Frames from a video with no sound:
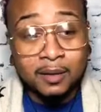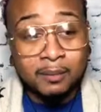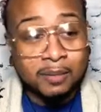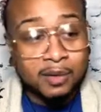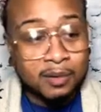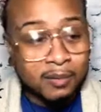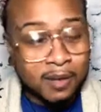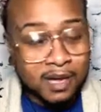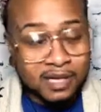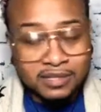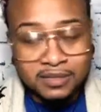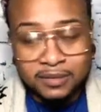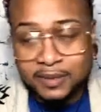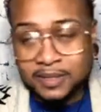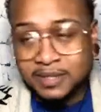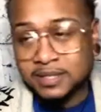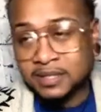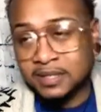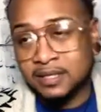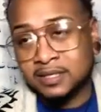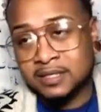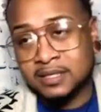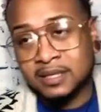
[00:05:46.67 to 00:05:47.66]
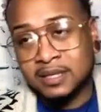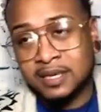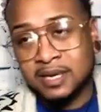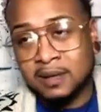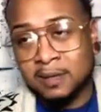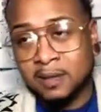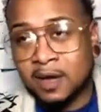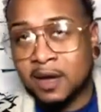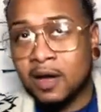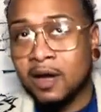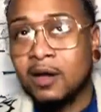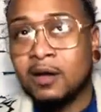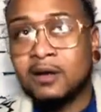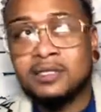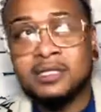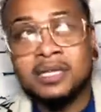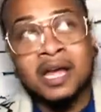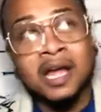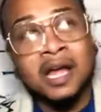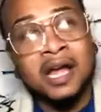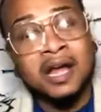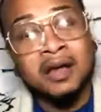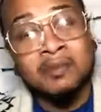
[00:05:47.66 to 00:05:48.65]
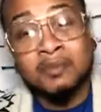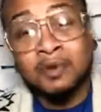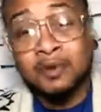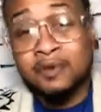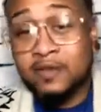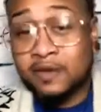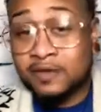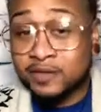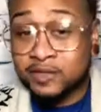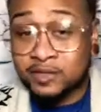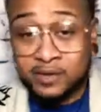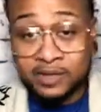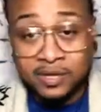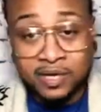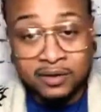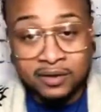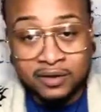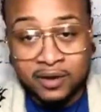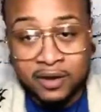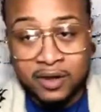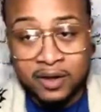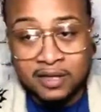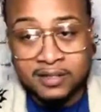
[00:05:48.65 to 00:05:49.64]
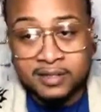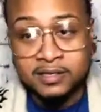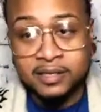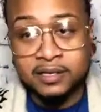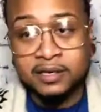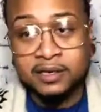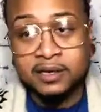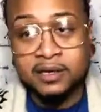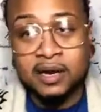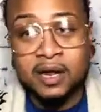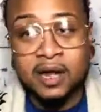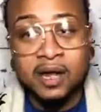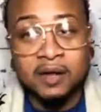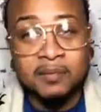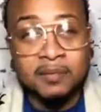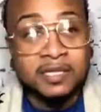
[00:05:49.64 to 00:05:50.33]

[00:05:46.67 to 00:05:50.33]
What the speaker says: Put my 2 weeks notice in at my old job, moved over to another call center.